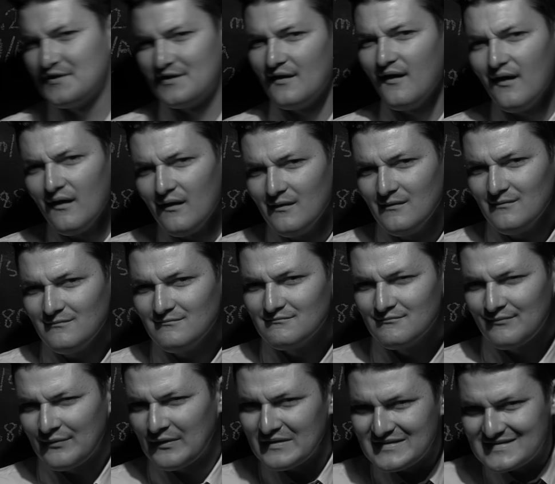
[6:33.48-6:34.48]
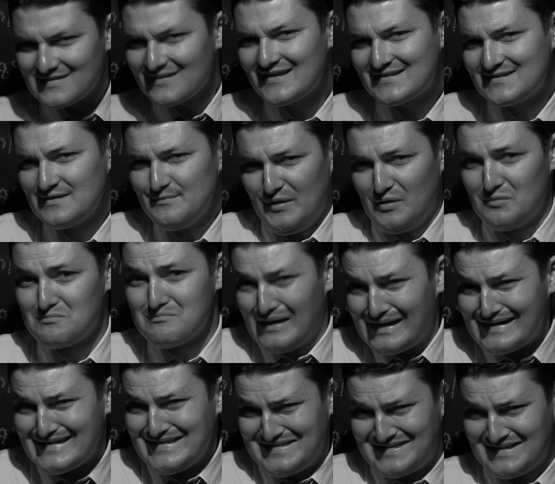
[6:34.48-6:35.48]
at all? It's less about
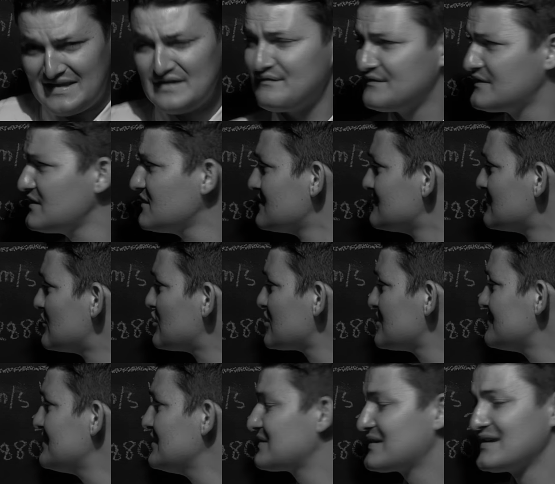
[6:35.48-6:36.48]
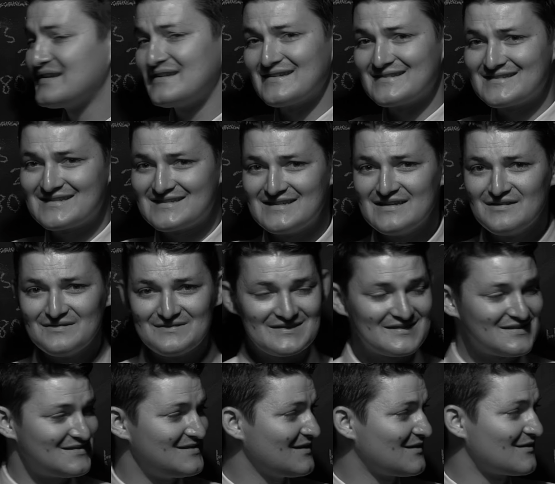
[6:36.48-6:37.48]
my safety and more about getting Snell's
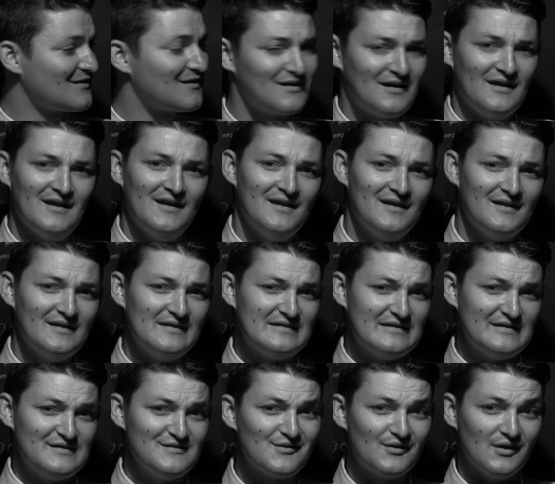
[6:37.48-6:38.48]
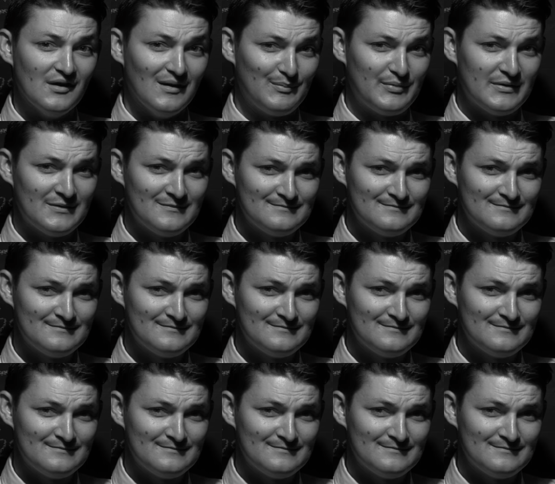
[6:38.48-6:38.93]
sticker into Europe.